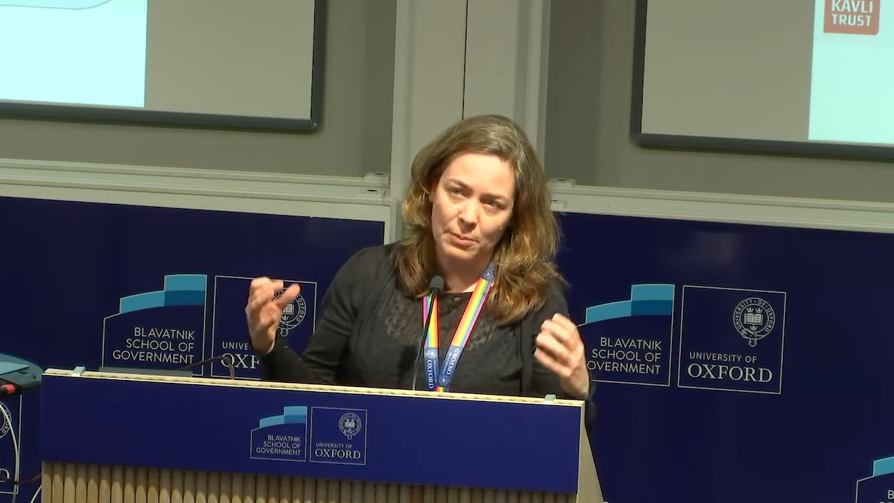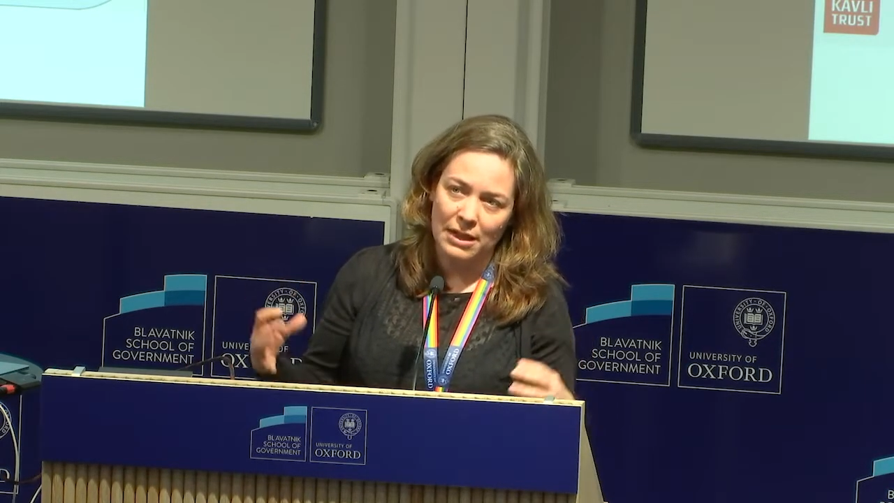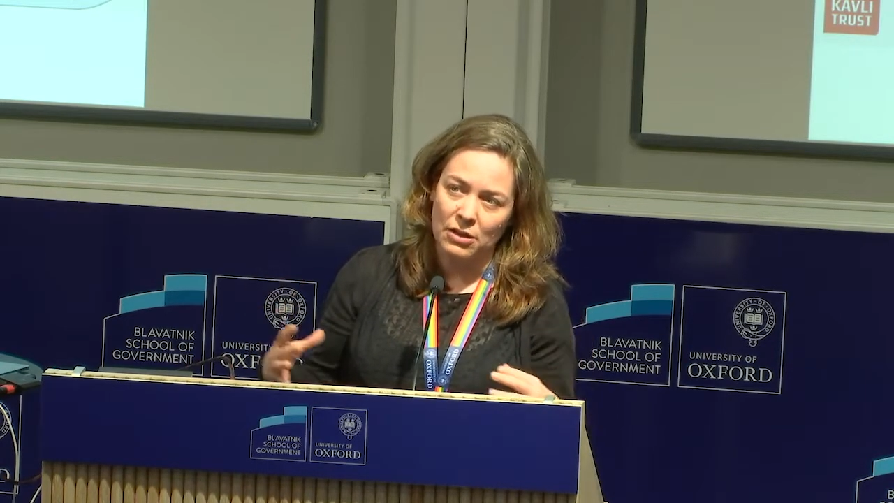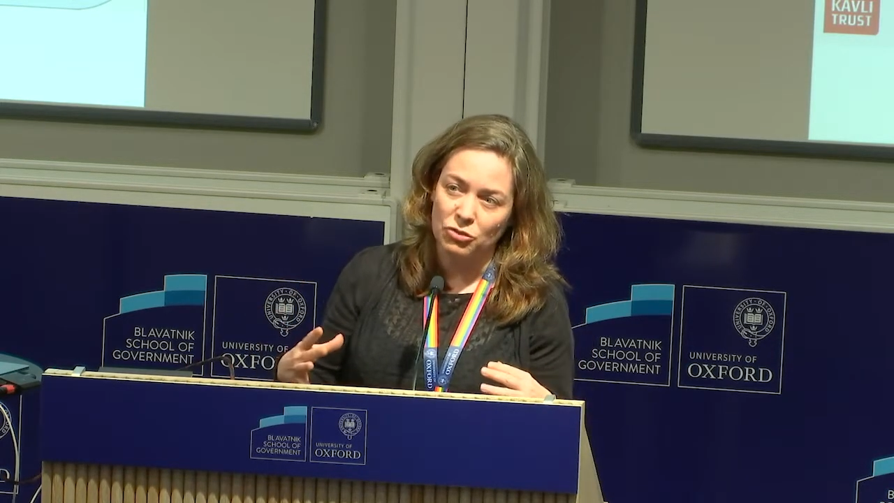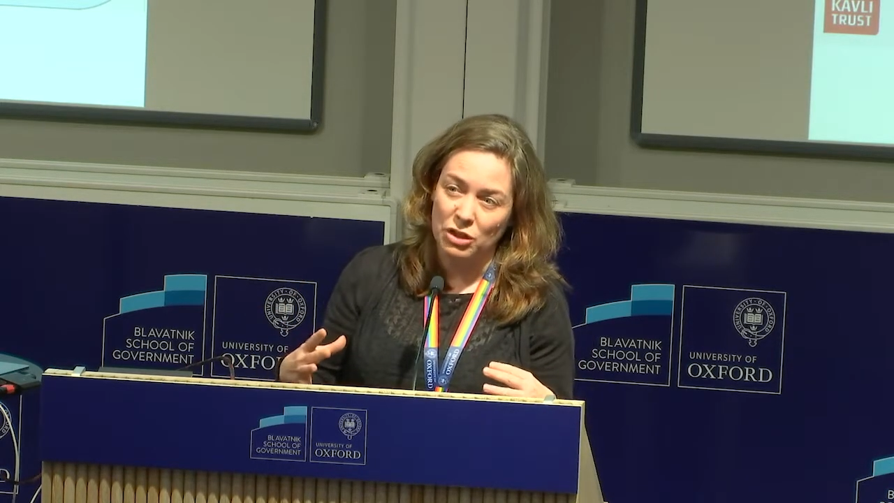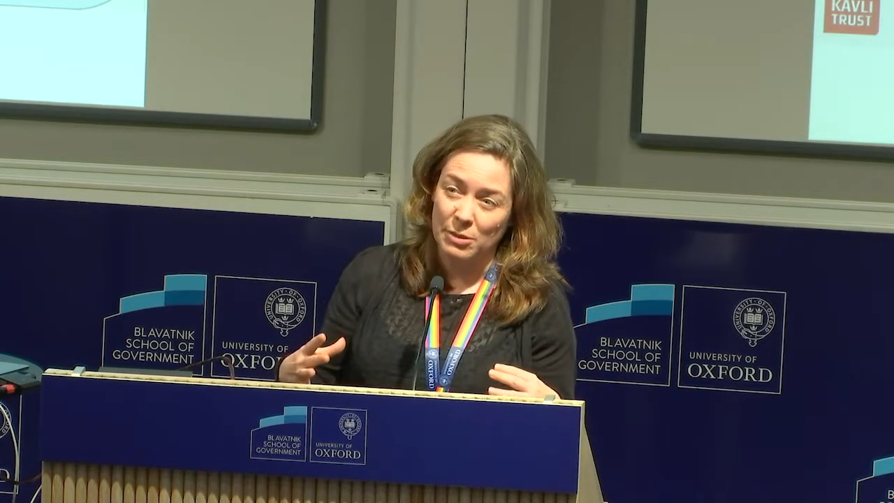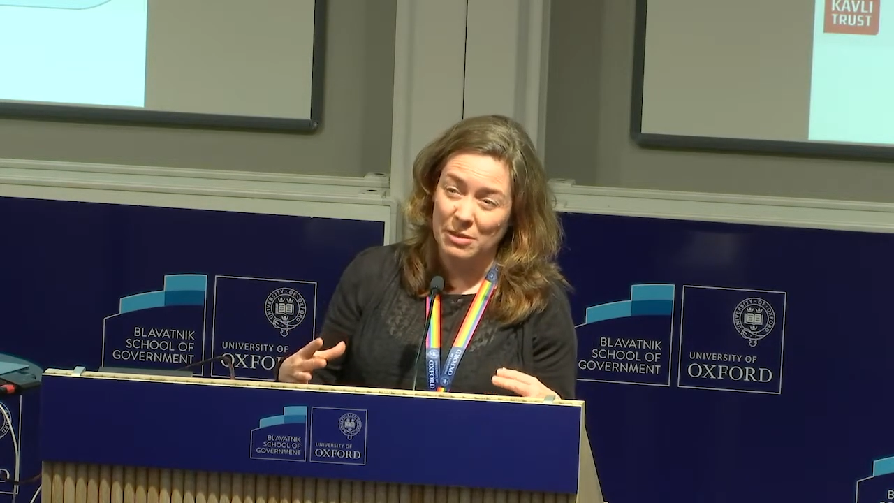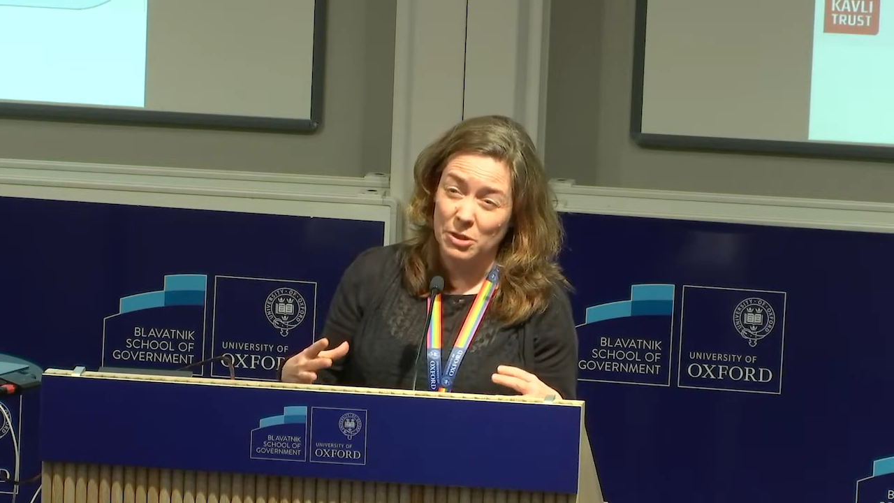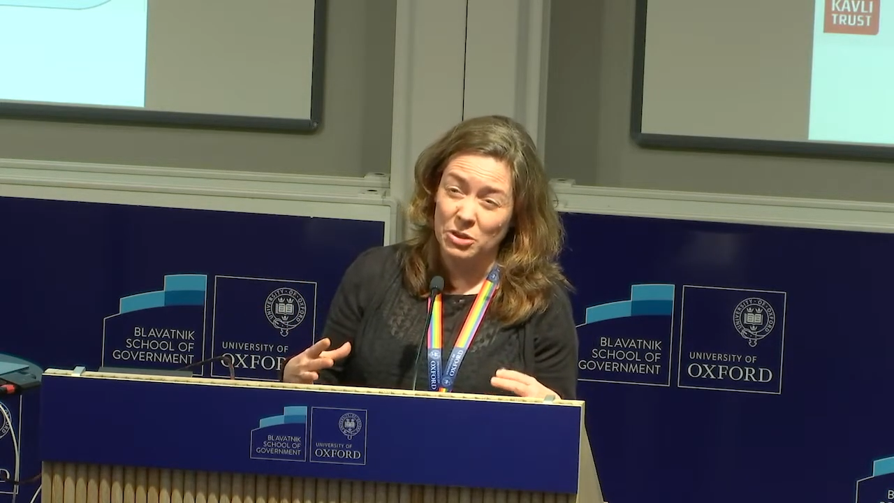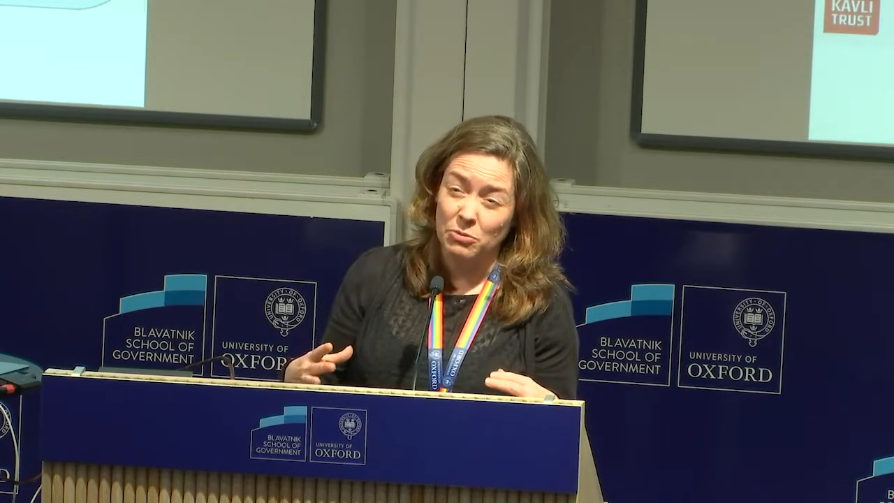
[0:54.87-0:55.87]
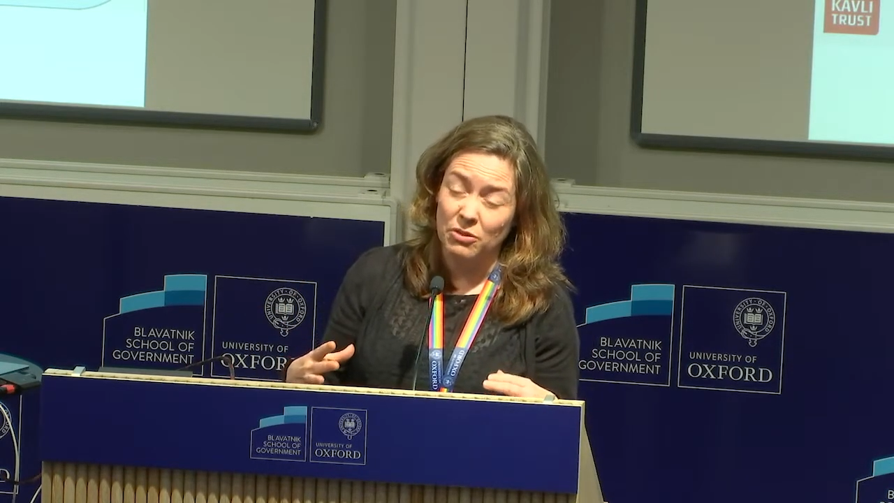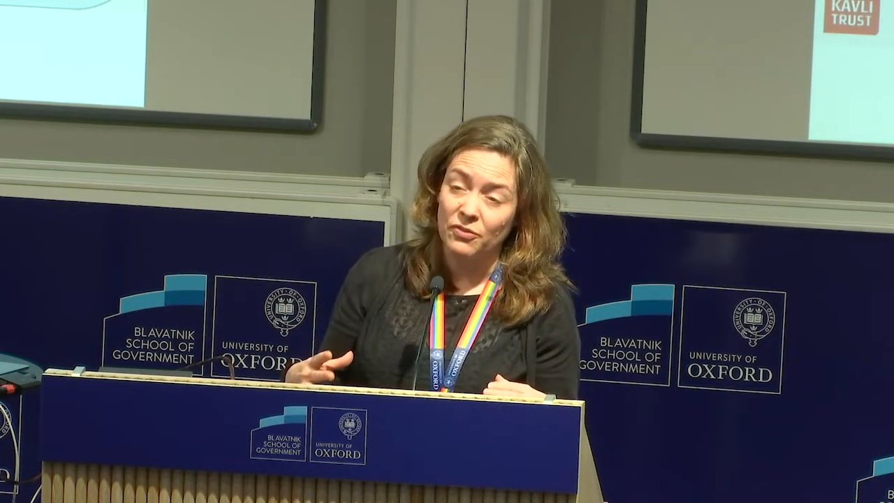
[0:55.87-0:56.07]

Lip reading: make our treatments much more